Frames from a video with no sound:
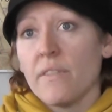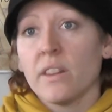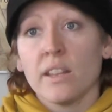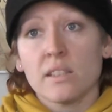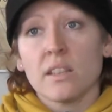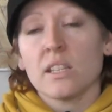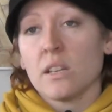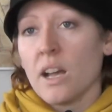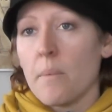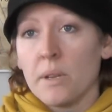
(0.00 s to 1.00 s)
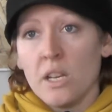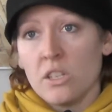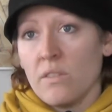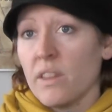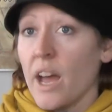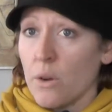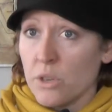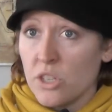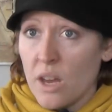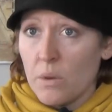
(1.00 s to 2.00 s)
and that's a combination of the
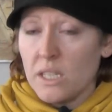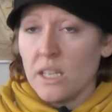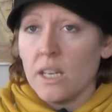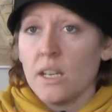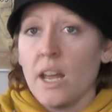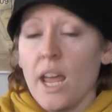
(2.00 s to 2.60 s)
outreach that we did,